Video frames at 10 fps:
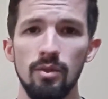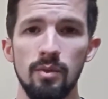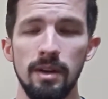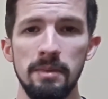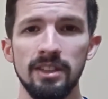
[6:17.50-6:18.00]

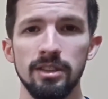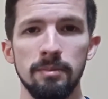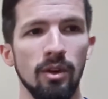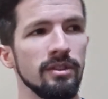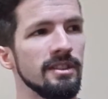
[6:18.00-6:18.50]
when I mentioned
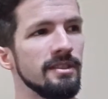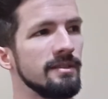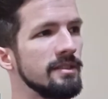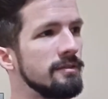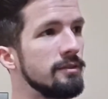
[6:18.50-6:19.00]
about this,
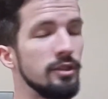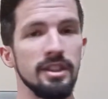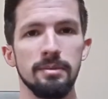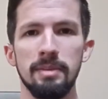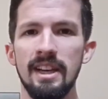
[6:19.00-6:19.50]
the
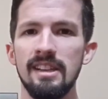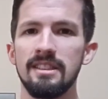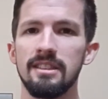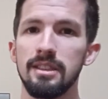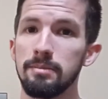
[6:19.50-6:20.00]
free
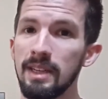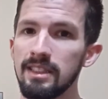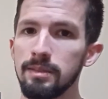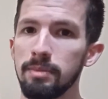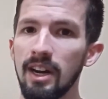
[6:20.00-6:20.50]
spaces, the
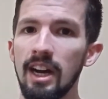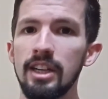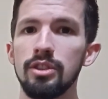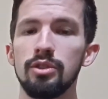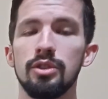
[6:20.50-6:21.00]
spaces
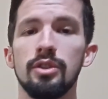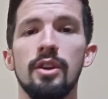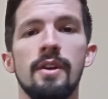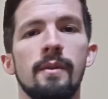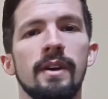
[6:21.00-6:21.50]
behind you,
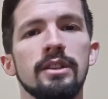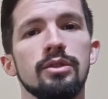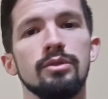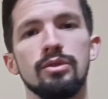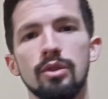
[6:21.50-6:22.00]
right?
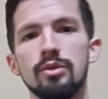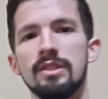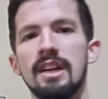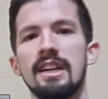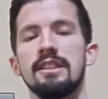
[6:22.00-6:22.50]
So those
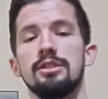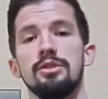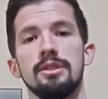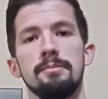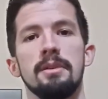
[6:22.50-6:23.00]
guys
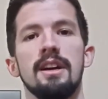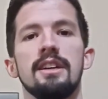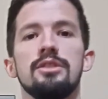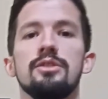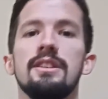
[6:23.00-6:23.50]
usually
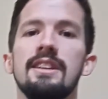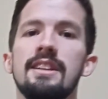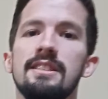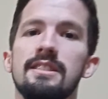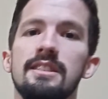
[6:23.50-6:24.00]
behind you, they
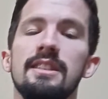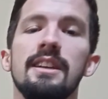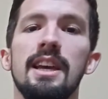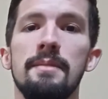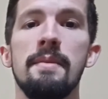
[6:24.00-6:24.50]
can see
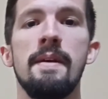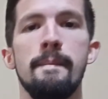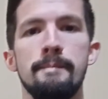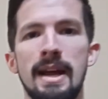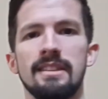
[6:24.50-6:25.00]
the game
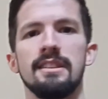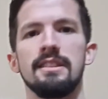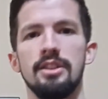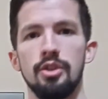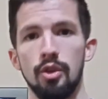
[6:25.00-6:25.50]
better
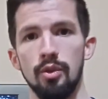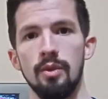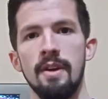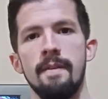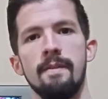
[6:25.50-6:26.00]
than you,
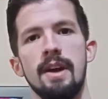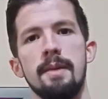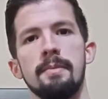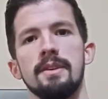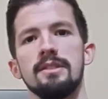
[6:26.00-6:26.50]

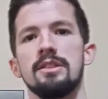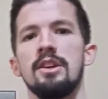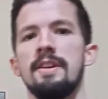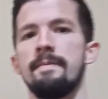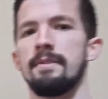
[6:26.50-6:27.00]
right? Because
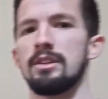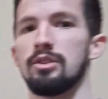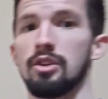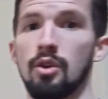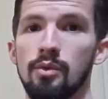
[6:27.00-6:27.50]

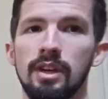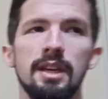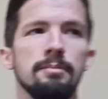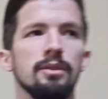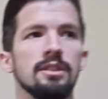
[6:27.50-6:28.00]
the
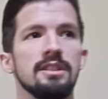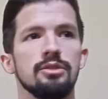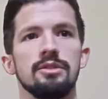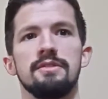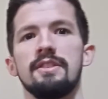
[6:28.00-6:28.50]
goalkeeper, the
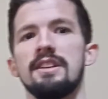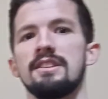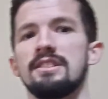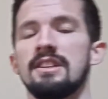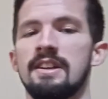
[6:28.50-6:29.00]
central
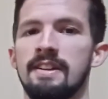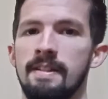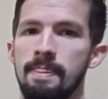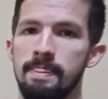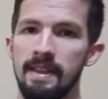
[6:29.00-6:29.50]
defenders,
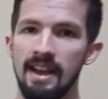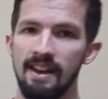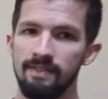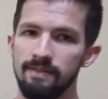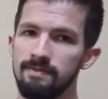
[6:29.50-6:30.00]
they have